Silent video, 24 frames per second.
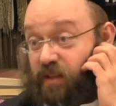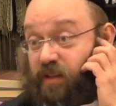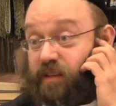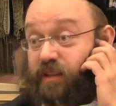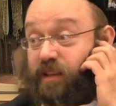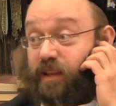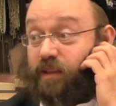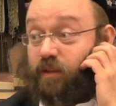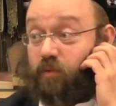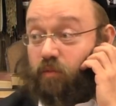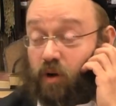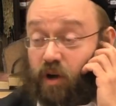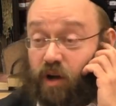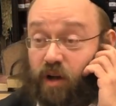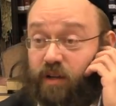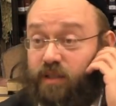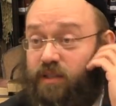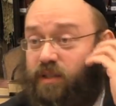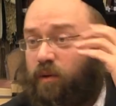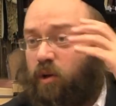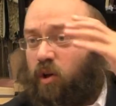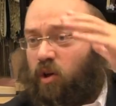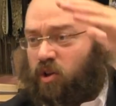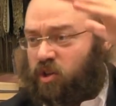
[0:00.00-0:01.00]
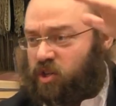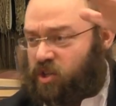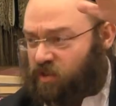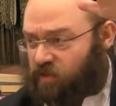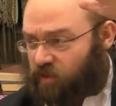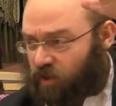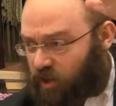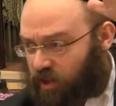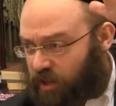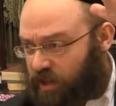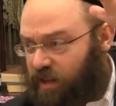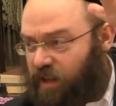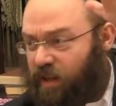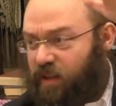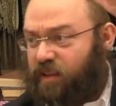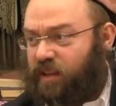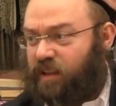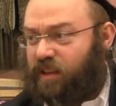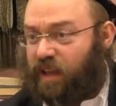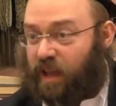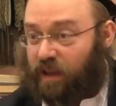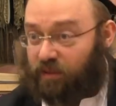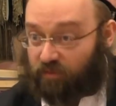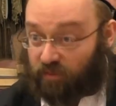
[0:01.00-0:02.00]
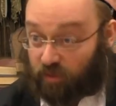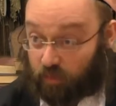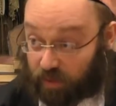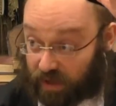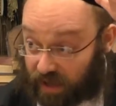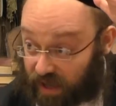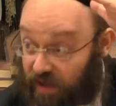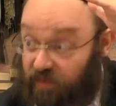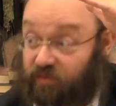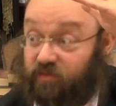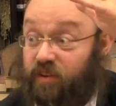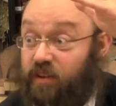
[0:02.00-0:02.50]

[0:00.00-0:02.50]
That there was a Chosher that came from Hebron.